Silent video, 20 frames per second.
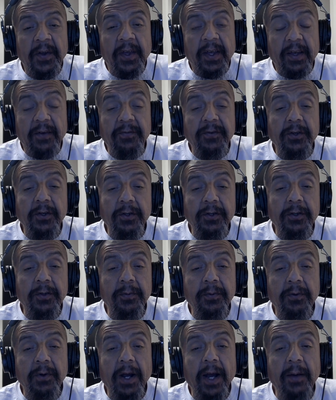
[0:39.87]
If you could
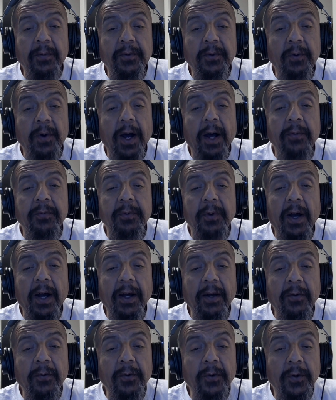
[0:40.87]
subscribe to Rob's Rock
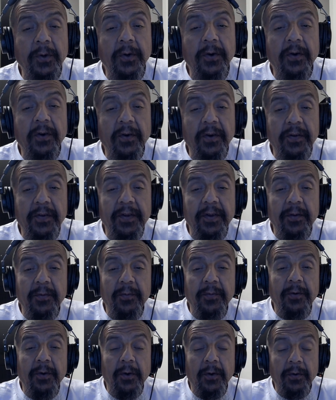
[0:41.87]
and Roll,
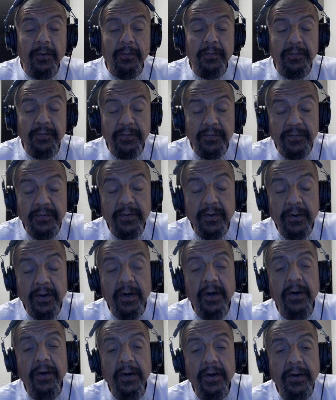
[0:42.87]
roll
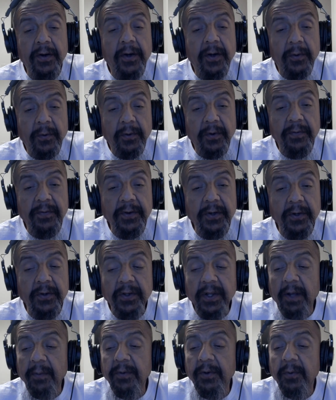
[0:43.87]
uh, review,
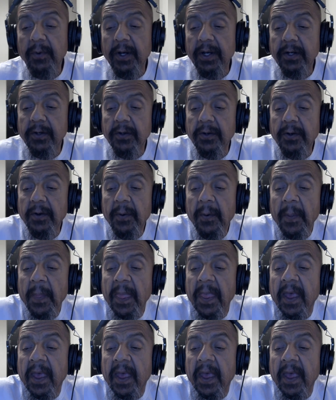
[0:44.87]
that'd be way cool.